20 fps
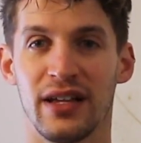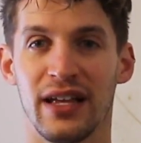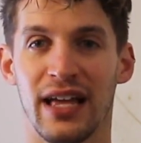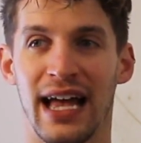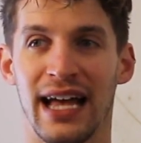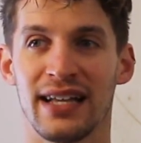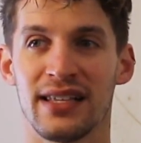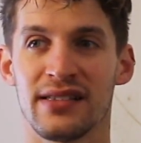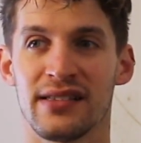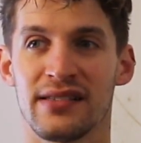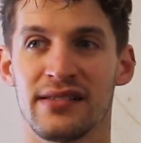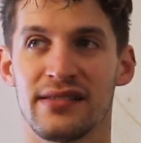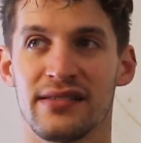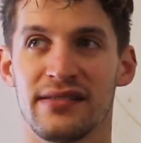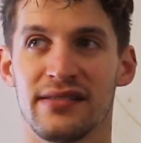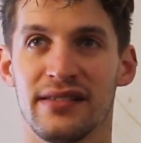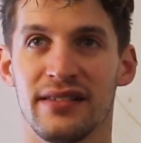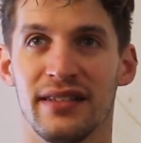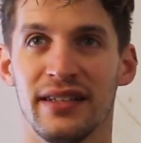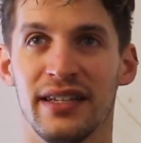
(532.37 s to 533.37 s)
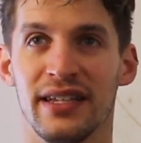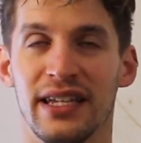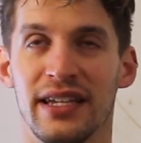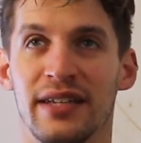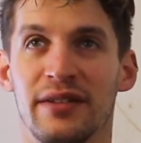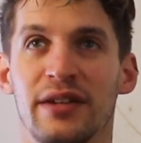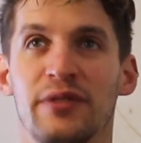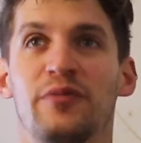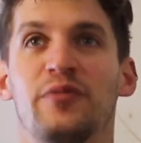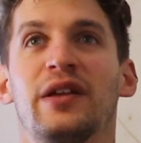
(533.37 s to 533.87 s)
has
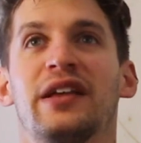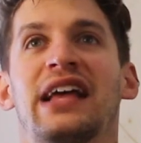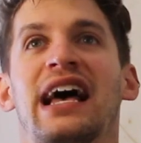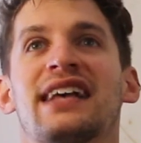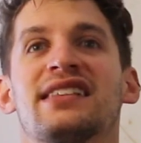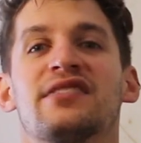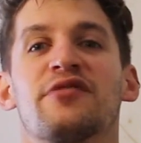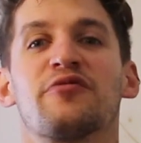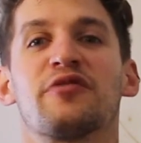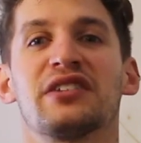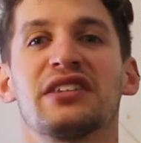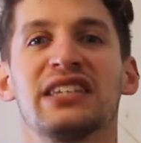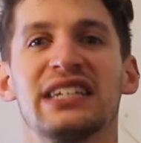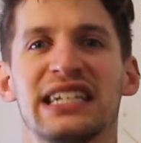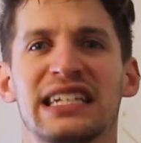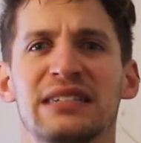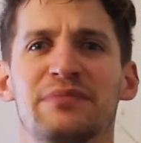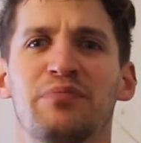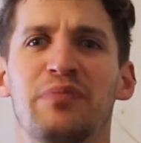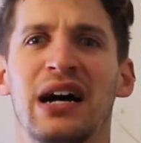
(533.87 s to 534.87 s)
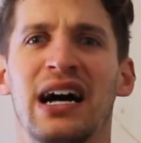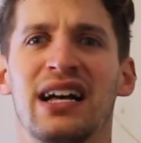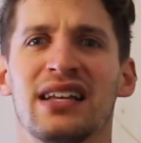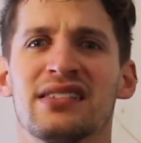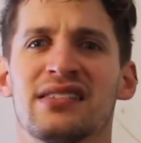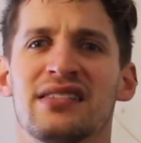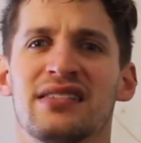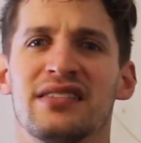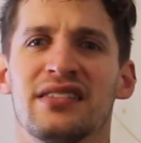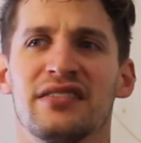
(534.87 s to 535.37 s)
a really
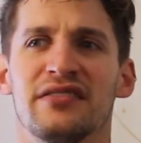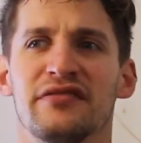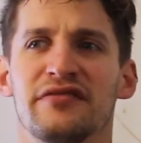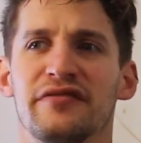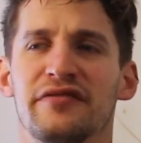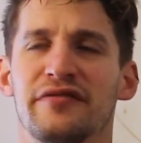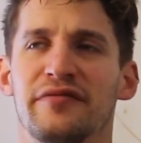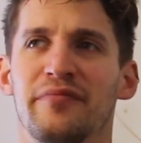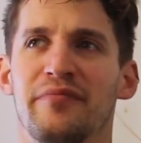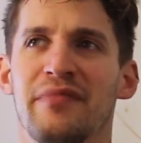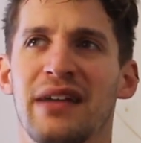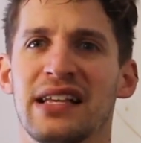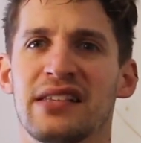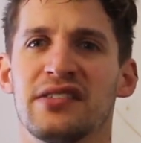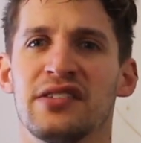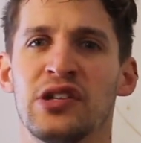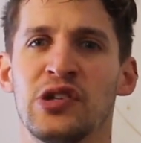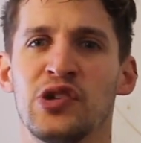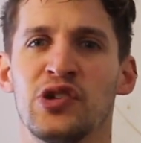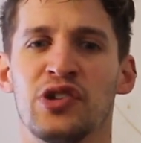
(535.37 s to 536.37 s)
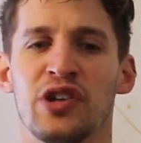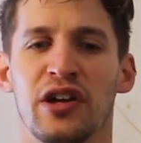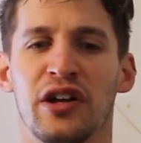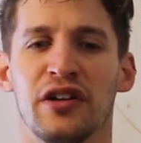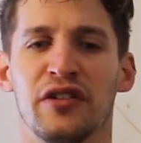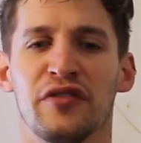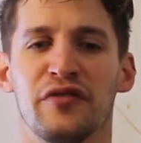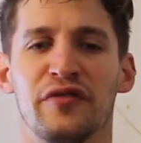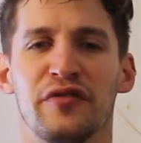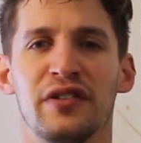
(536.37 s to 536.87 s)
positive message
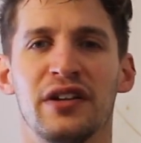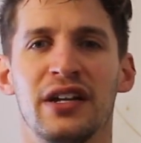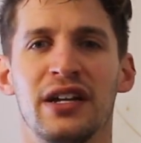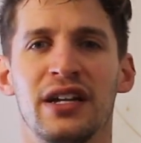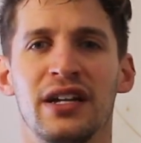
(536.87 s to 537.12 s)
of